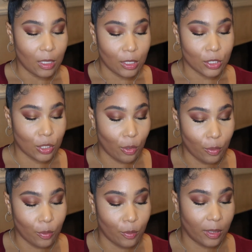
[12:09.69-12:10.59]

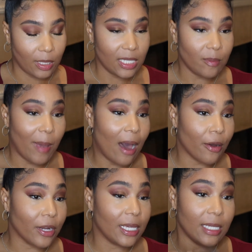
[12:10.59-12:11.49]
So this
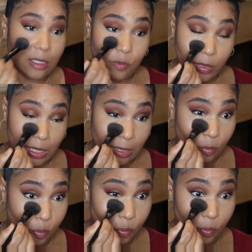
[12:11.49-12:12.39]
powder is
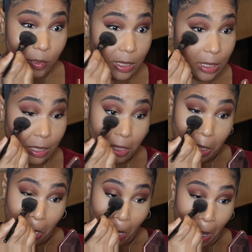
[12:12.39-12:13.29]
really
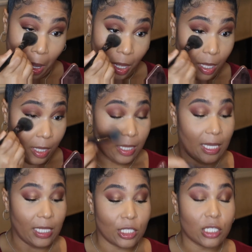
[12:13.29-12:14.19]
good.
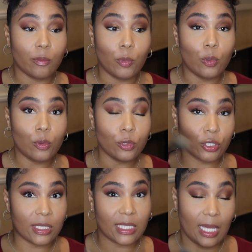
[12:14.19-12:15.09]
It smooths
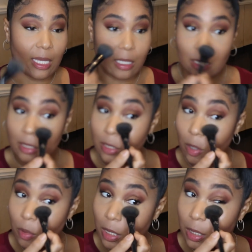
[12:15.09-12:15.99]
your skin
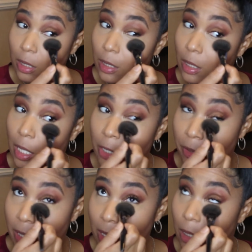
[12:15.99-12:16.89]
so good
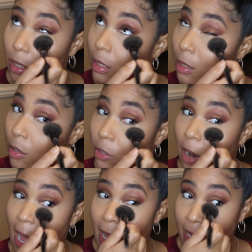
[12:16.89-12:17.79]
underneath, you know, your
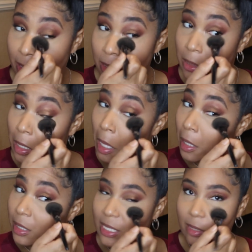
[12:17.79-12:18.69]
eyes.
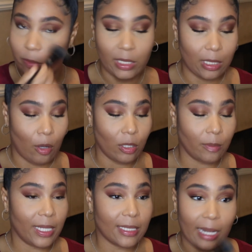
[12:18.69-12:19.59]
Because it's really the only
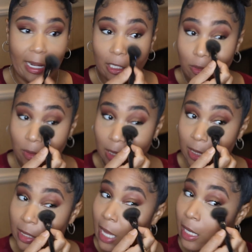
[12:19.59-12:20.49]
place that I use it.
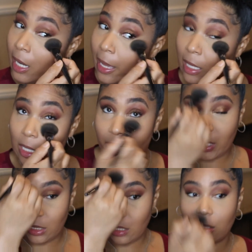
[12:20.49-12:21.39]
It's kind of like in
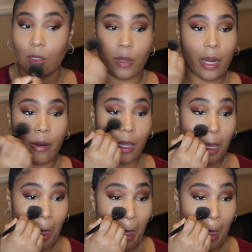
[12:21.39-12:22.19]
my T-zone area.